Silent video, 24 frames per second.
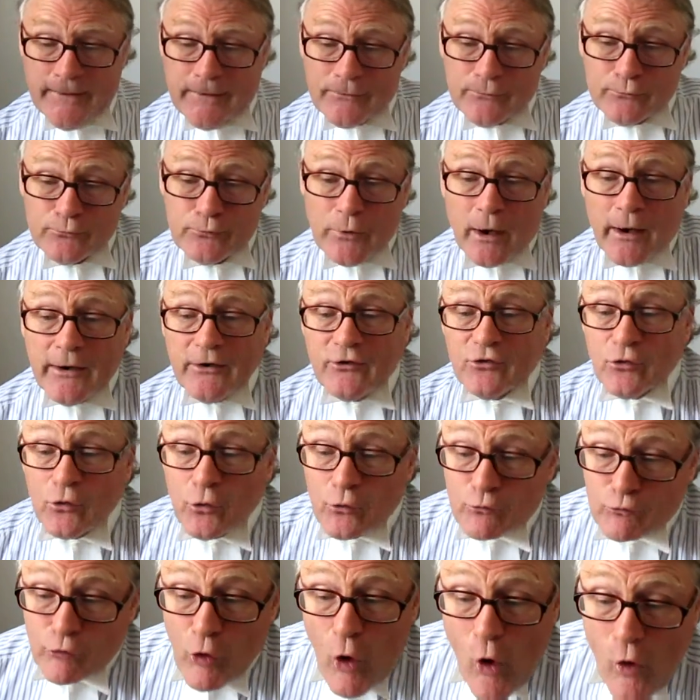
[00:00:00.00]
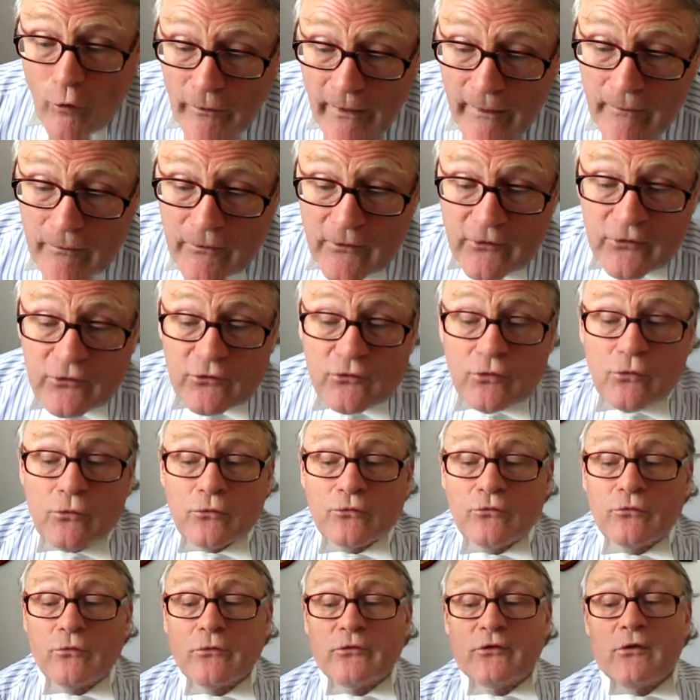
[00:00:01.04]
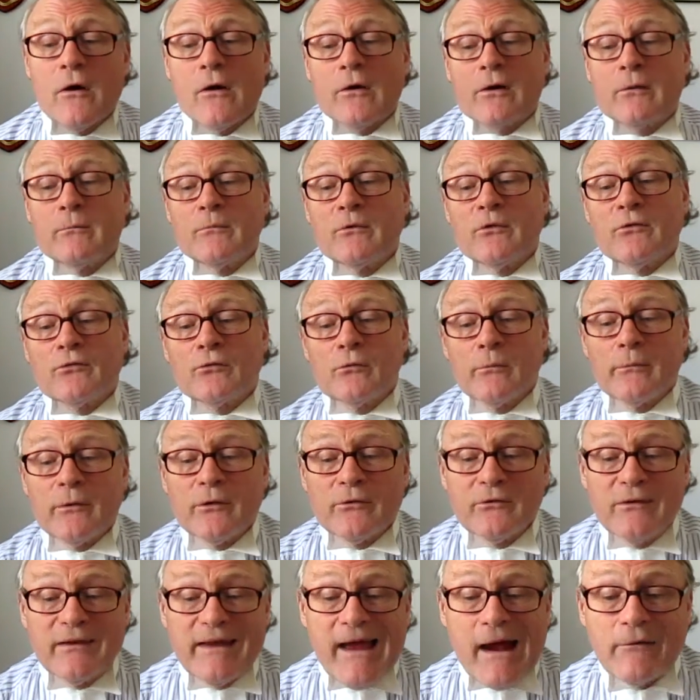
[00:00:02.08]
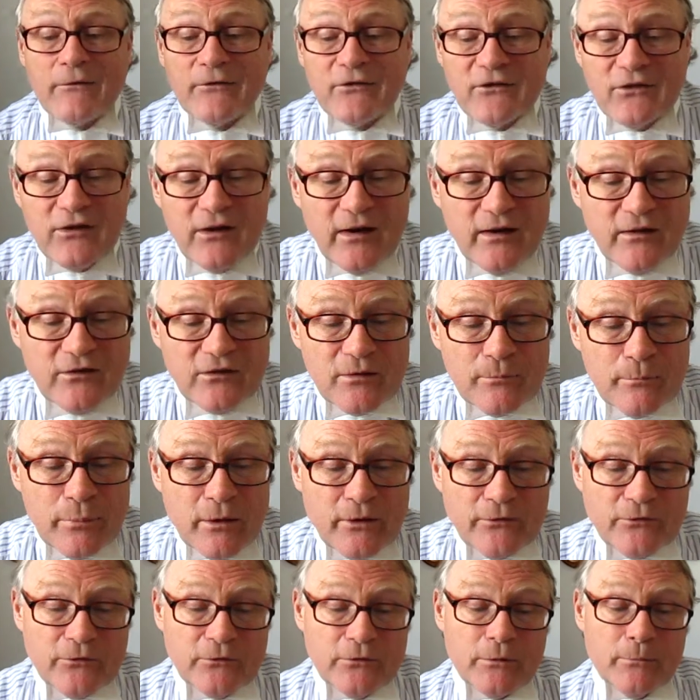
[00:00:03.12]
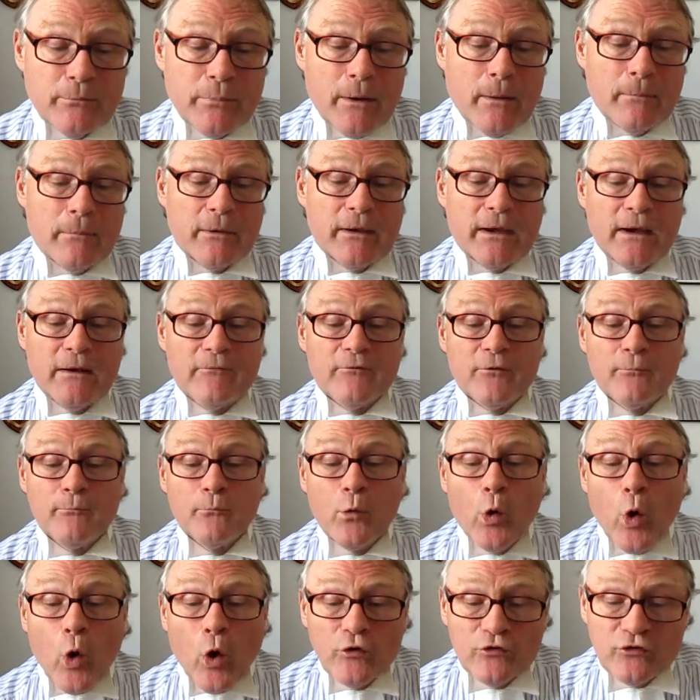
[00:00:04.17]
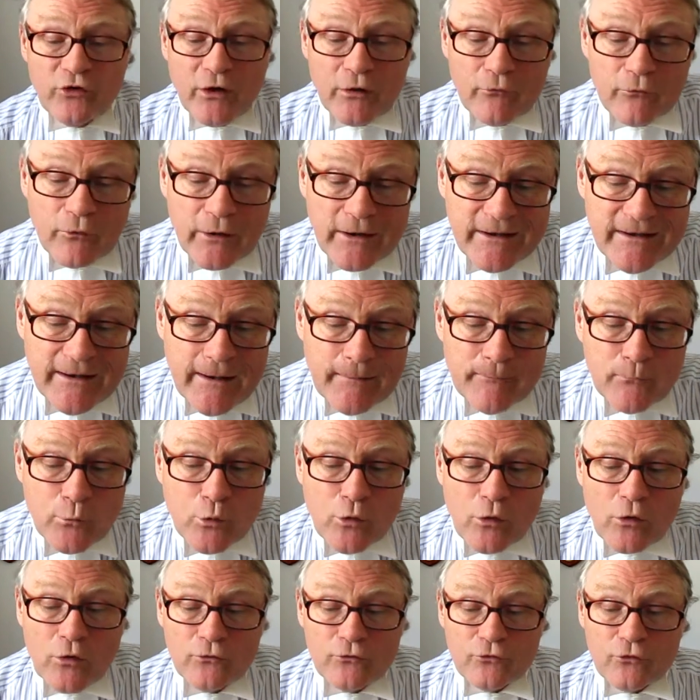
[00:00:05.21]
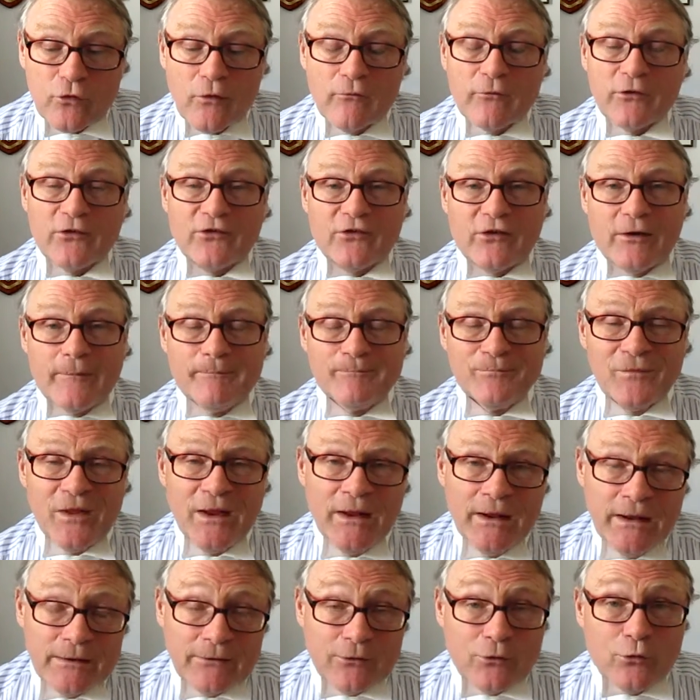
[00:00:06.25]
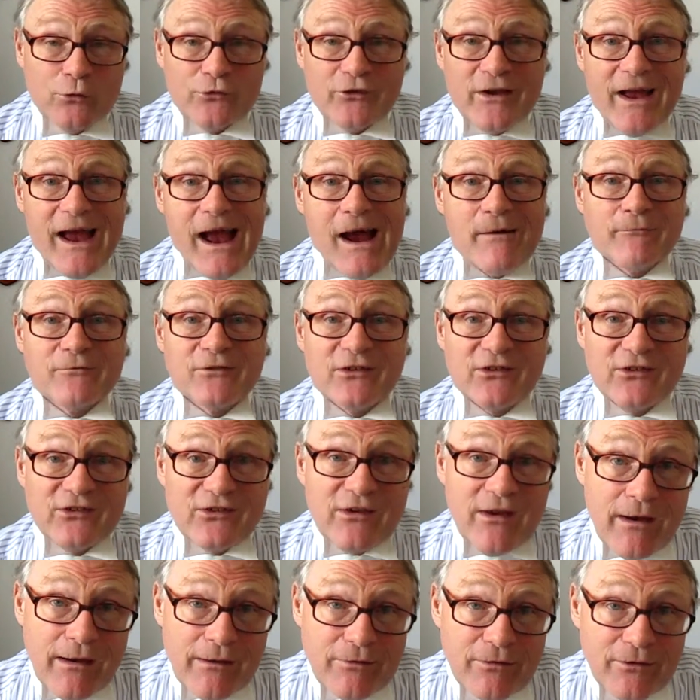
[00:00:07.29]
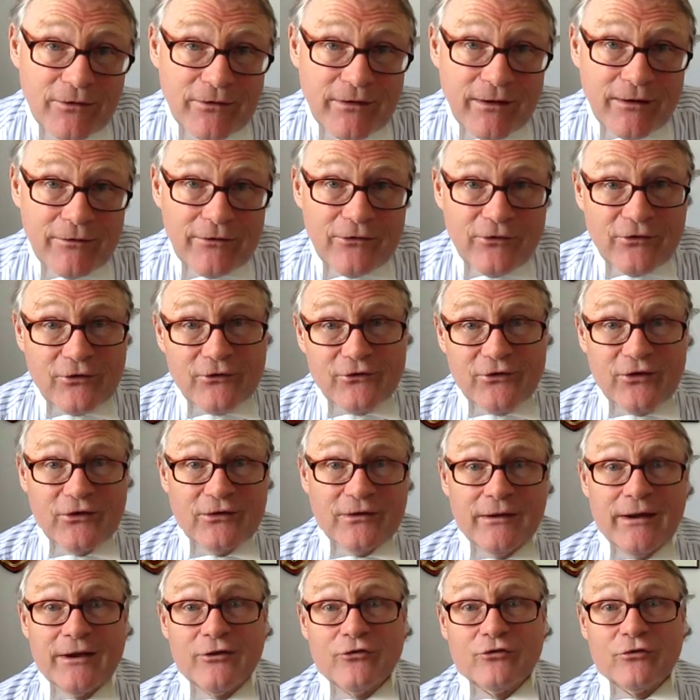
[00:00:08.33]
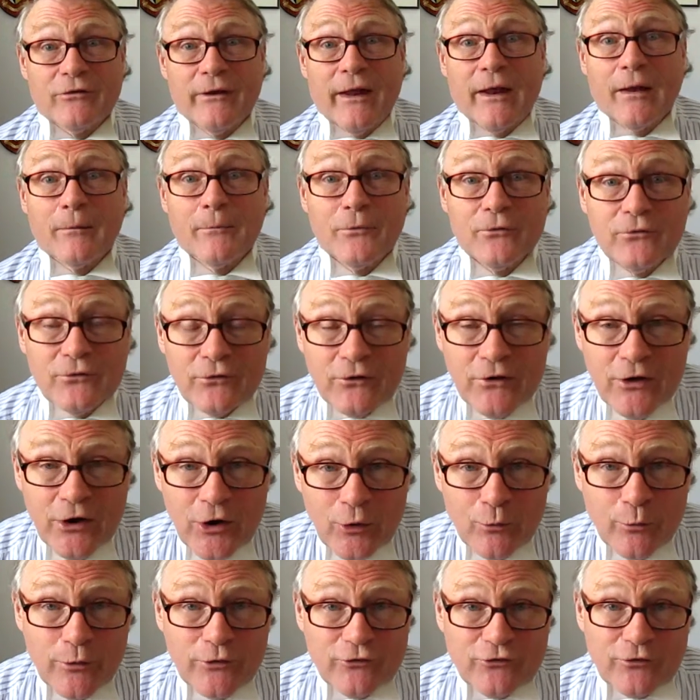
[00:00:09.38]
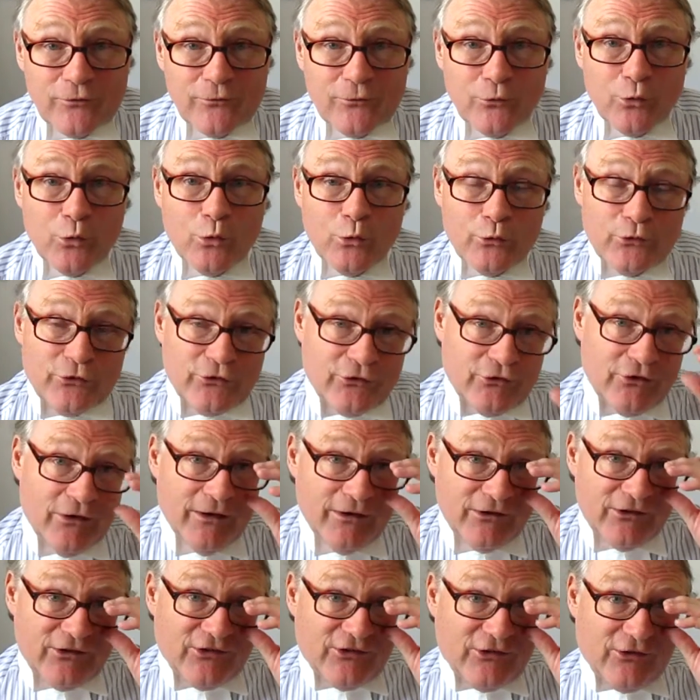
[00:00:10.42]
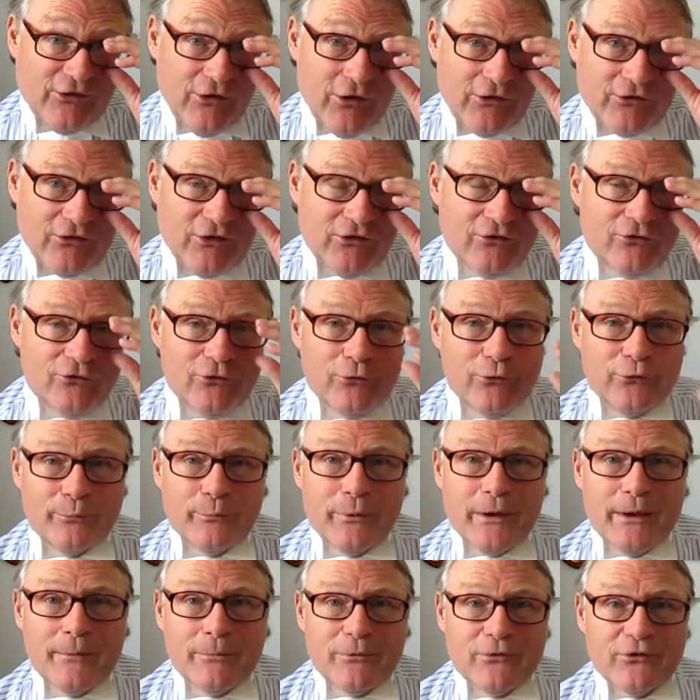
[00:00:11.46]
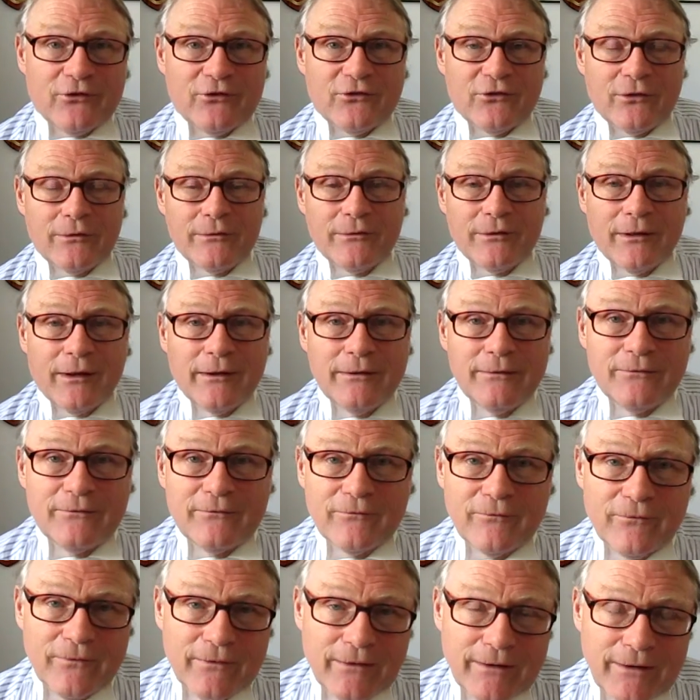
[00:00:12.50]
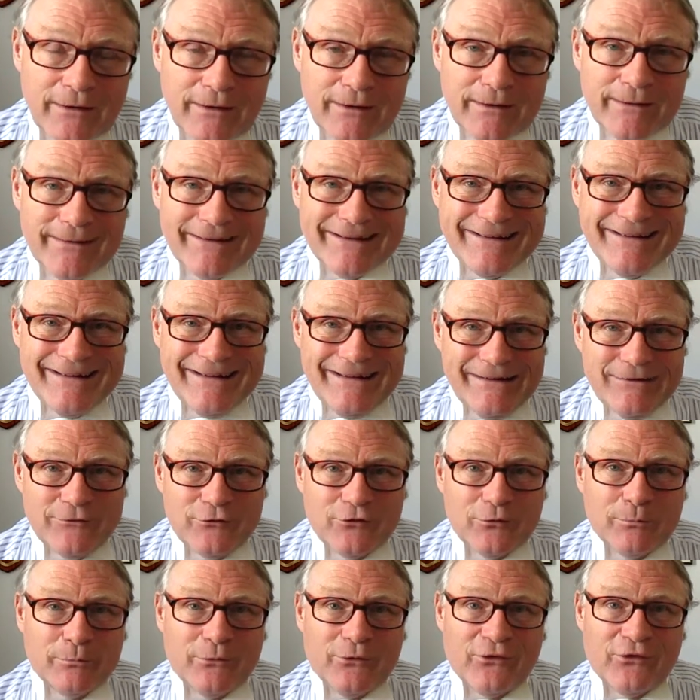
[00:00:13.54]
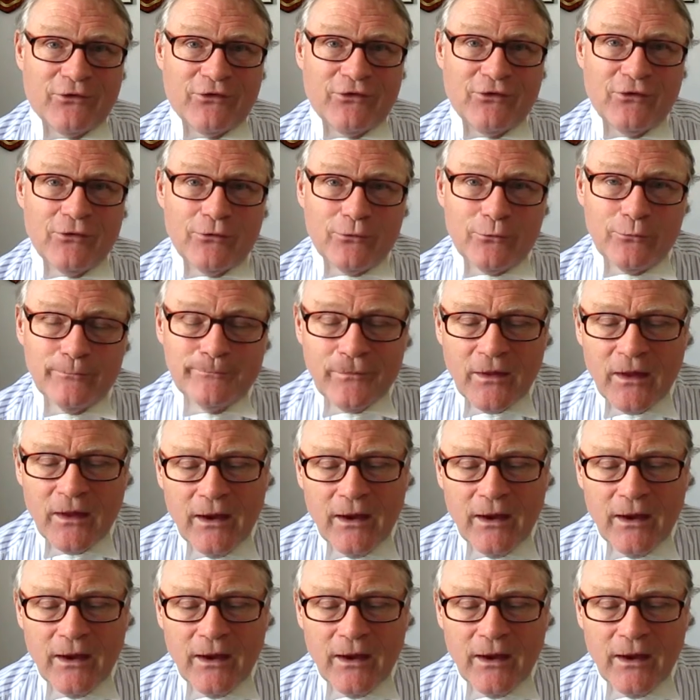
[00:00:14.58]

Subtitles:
Right or wrong, then, this tortuous argument is almost guaranteed to puzzle the public even more and generate yet more controversy. Of course, I have to say that there is the titillation element, which, of course, certain newspapers are delightfully keen to pursue.